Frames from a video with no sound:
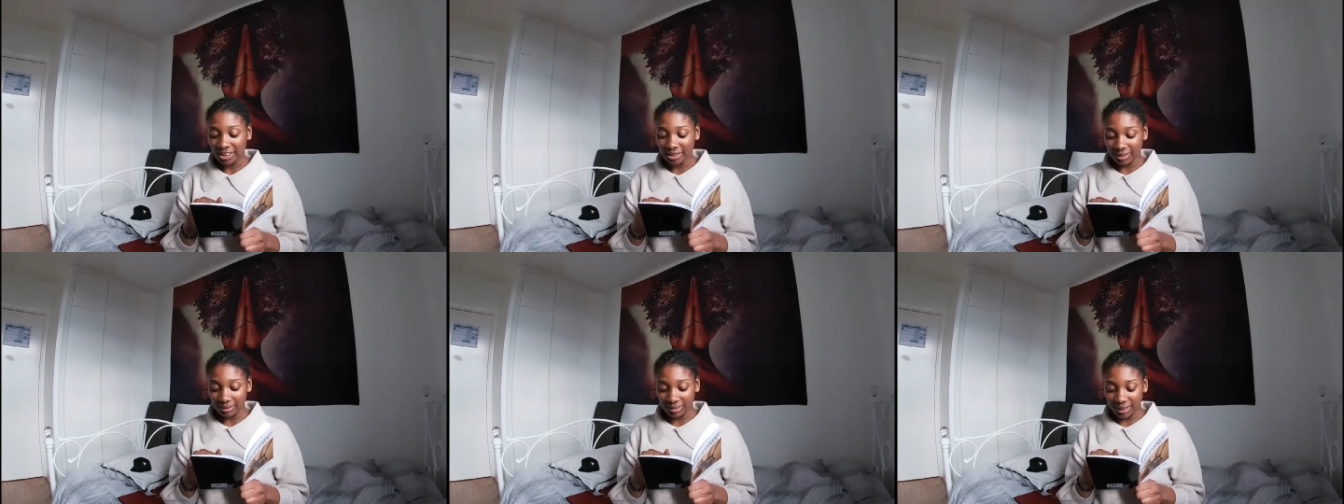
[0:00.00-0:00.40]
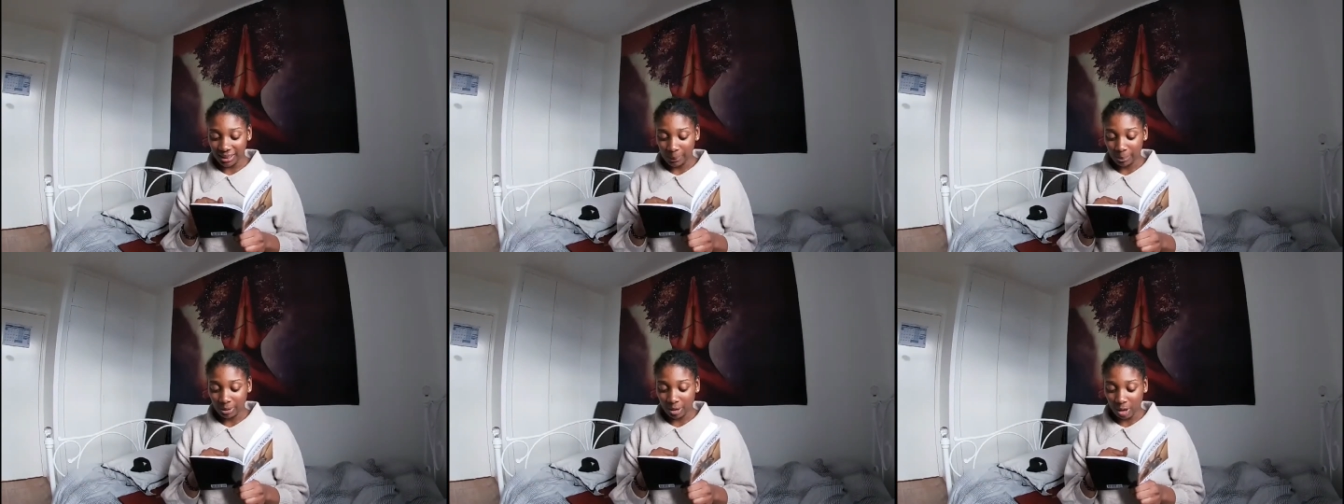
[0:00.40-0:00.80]
to
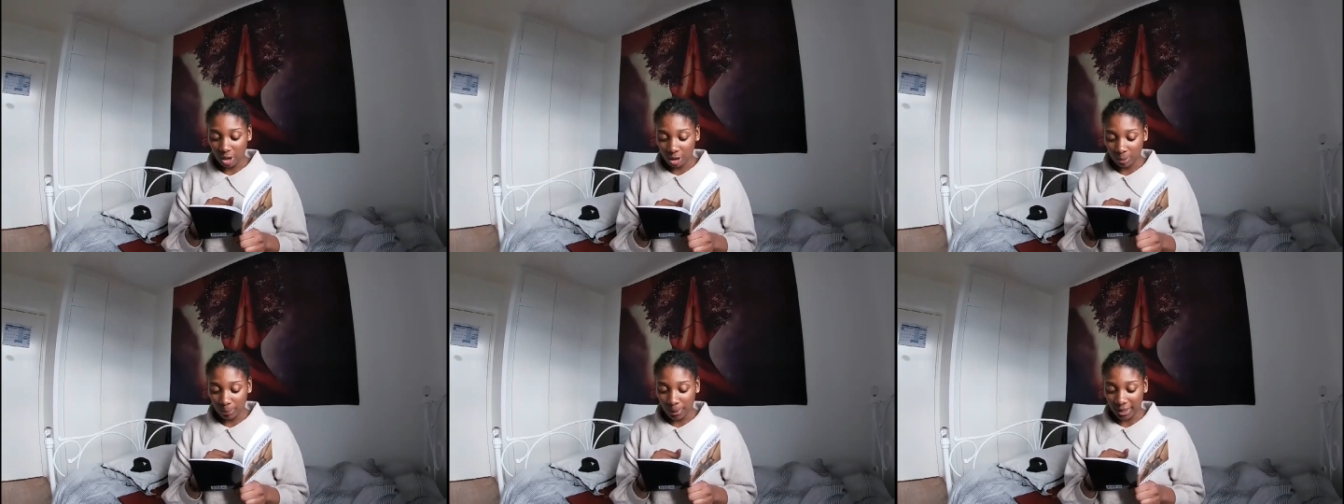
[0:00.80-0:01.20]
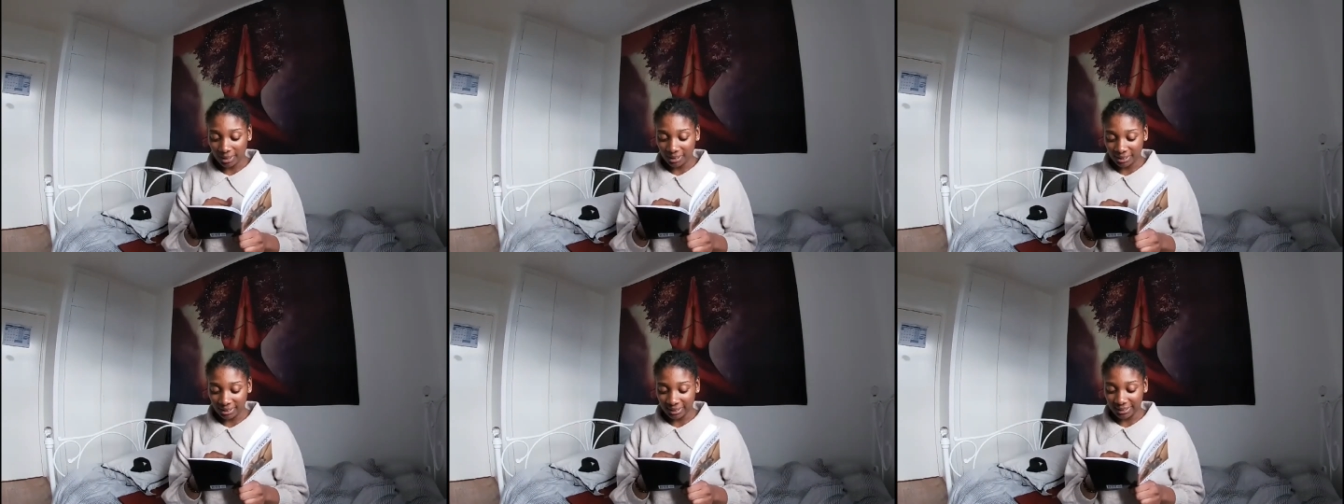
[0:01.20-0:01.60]
keep the hog
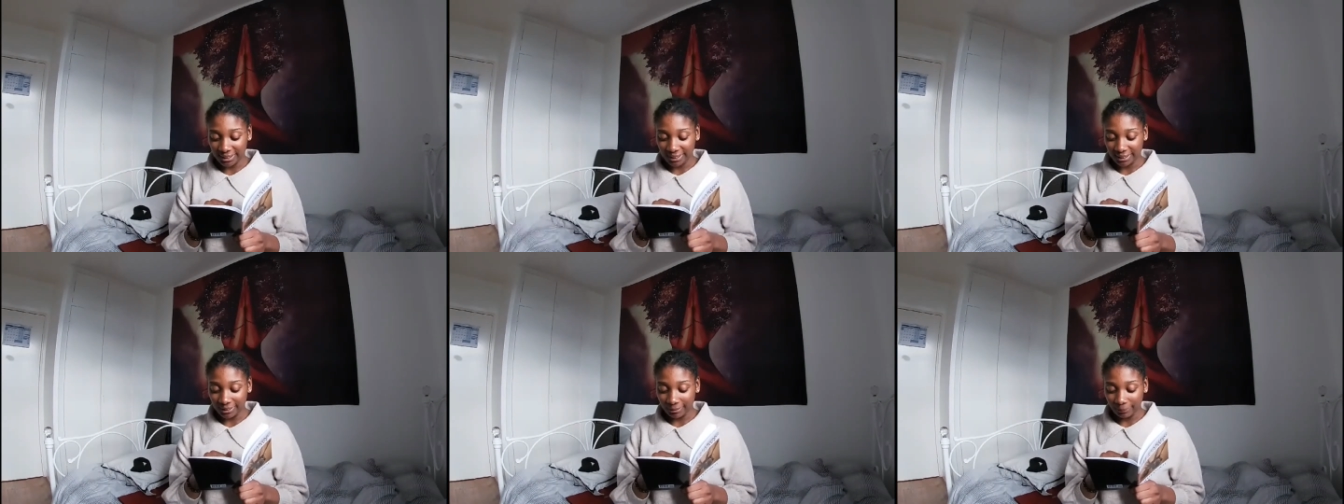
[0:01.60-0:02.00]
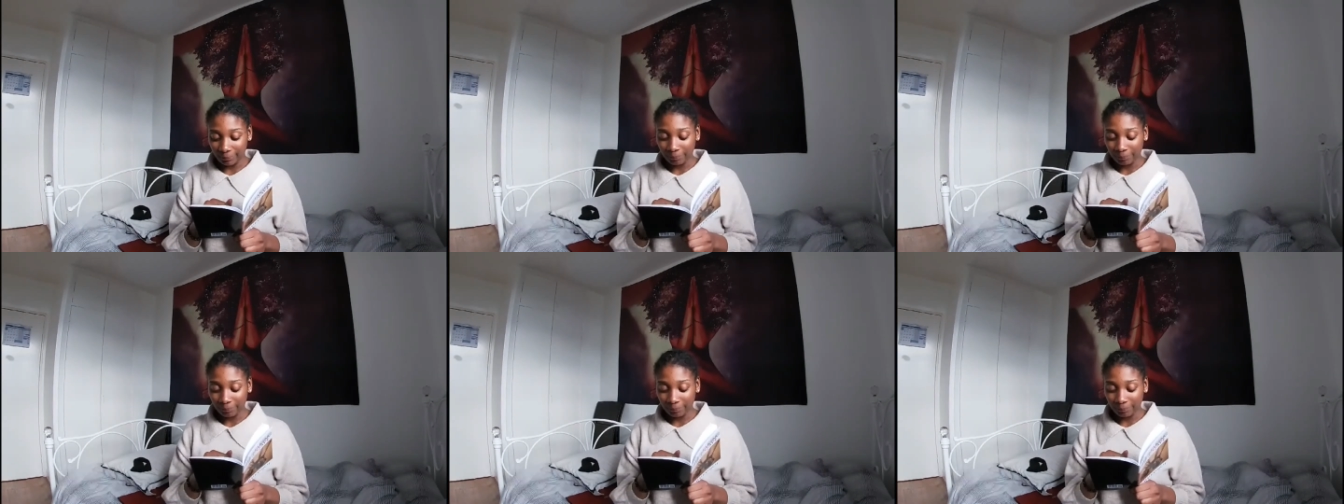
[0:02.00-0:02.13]
pen clean.